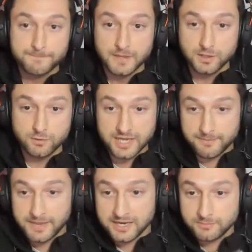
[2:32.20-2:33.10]
you get
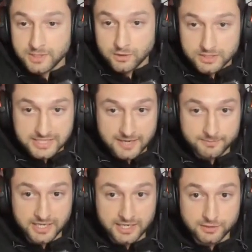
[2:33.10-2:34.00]
mad at me all the time,
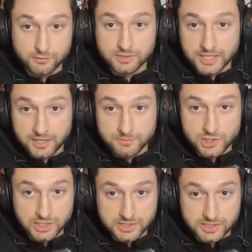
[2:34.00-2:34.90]
Dan. You think I'm
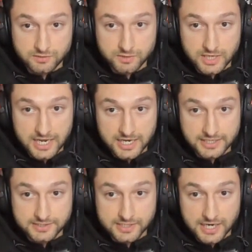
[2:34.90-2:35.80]
jinxing you
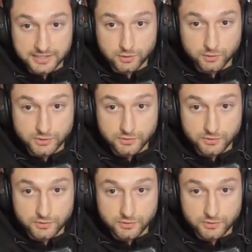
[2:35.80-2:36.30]
guys. I told you